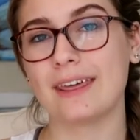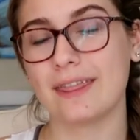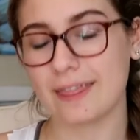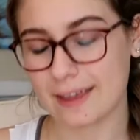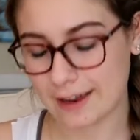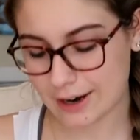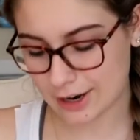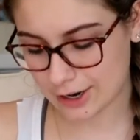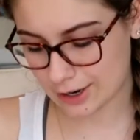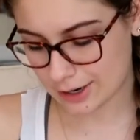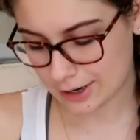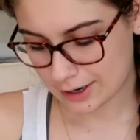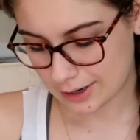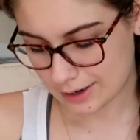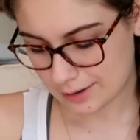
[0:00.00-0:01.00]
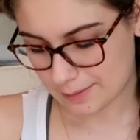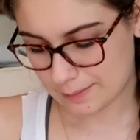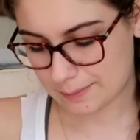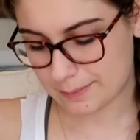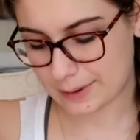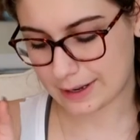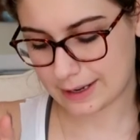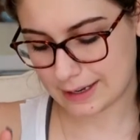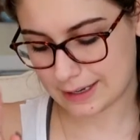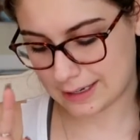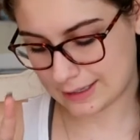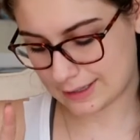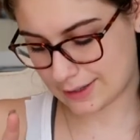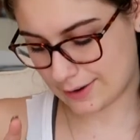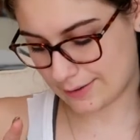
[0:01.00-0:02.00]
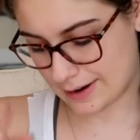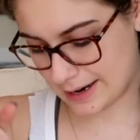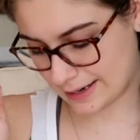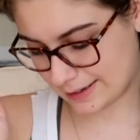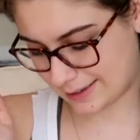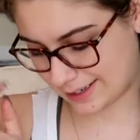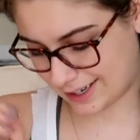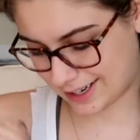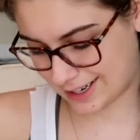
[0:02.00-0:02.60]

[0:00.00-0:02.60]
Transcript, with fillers: in there, but it's all right.